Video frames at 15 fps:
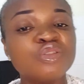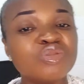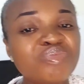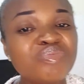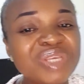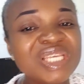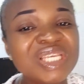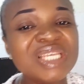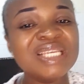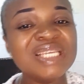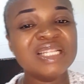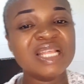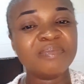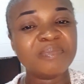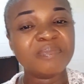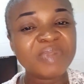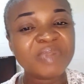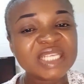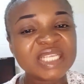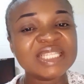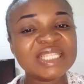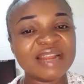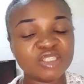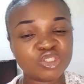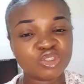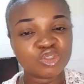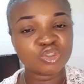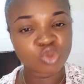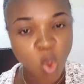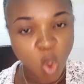to be in a place that is
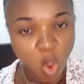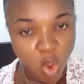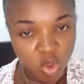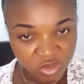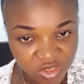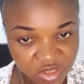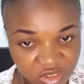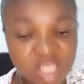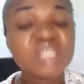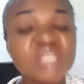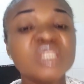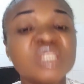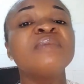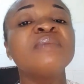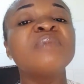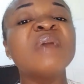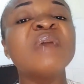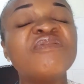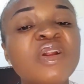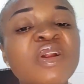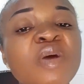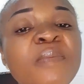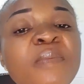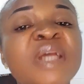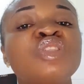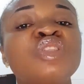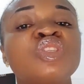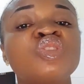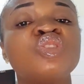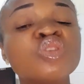hot. The environment
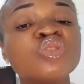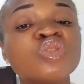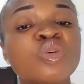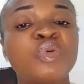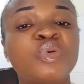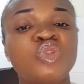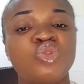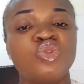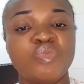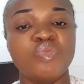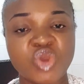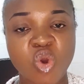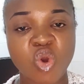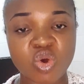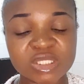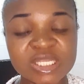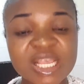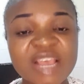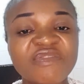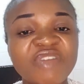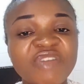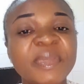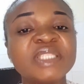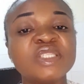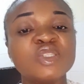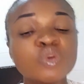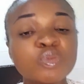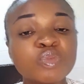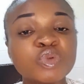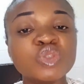is not supposed to be hot. Environment is
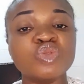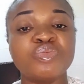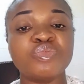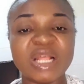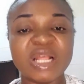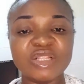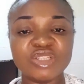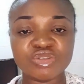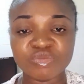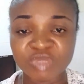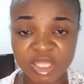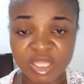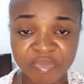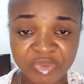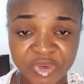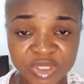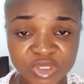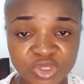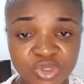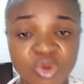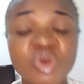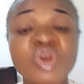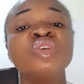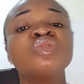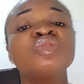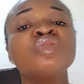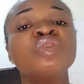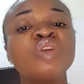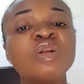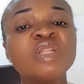supposed to be at the room temperature. So
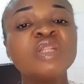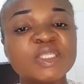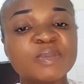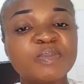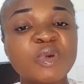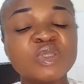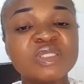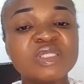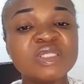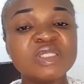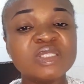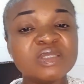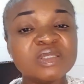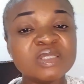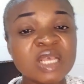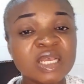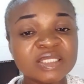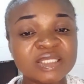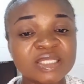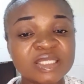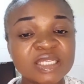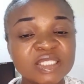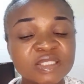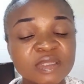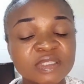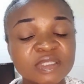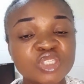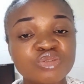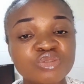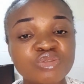don't expose the
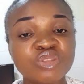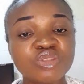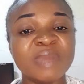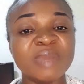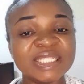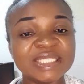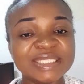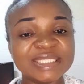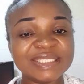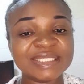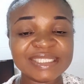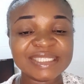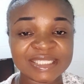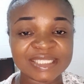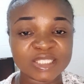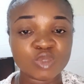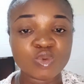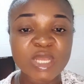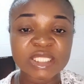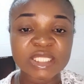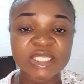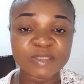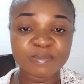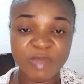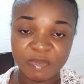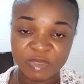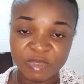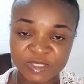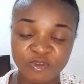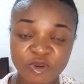scrotum and the testes, where the sperm
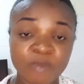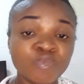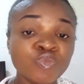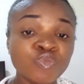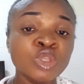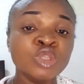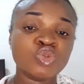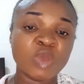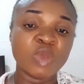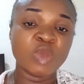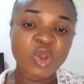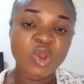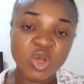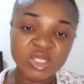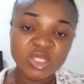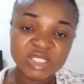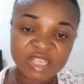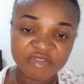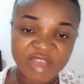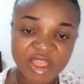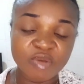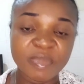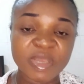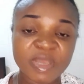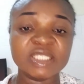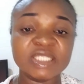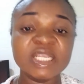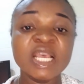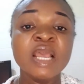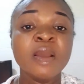is formed, to a hot environment
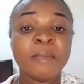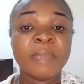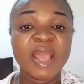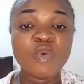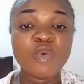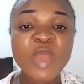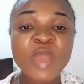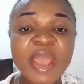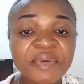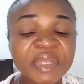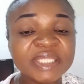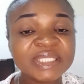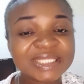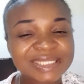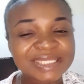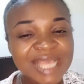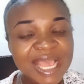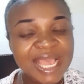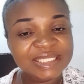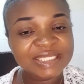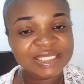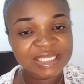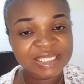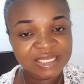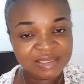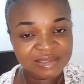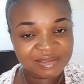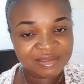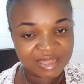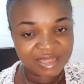by wearing tight
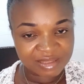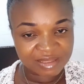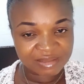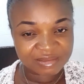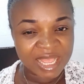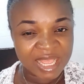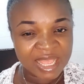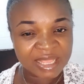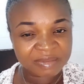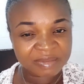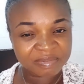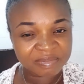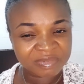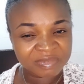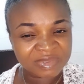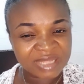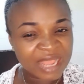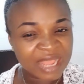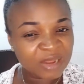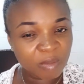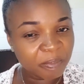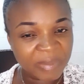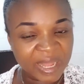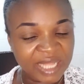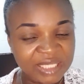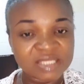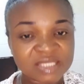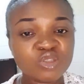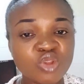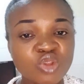nylon
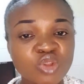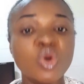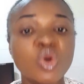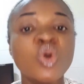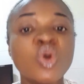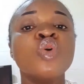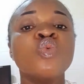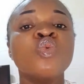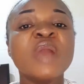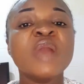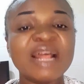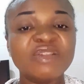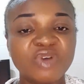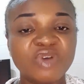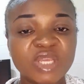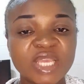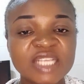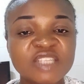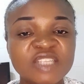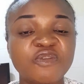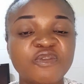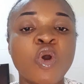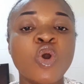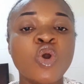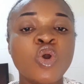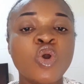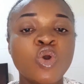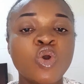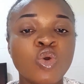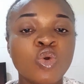pants. No, we advocate for
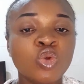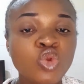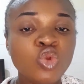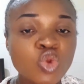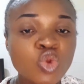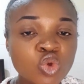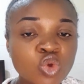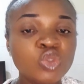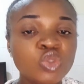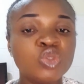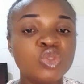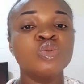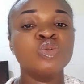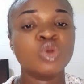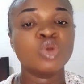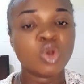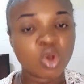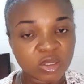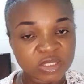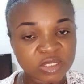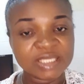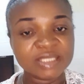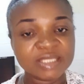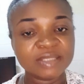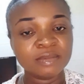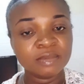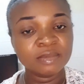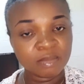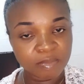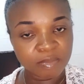loose cotton
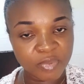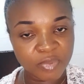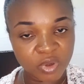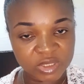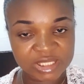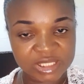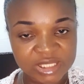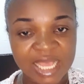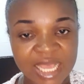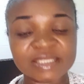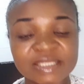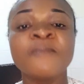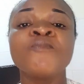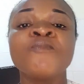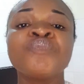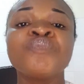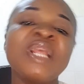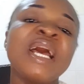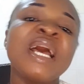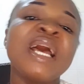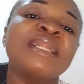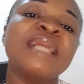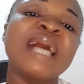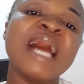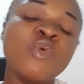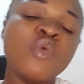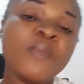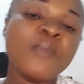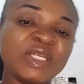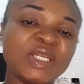boxers. Now, I will
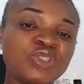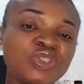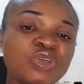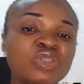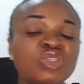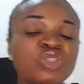mention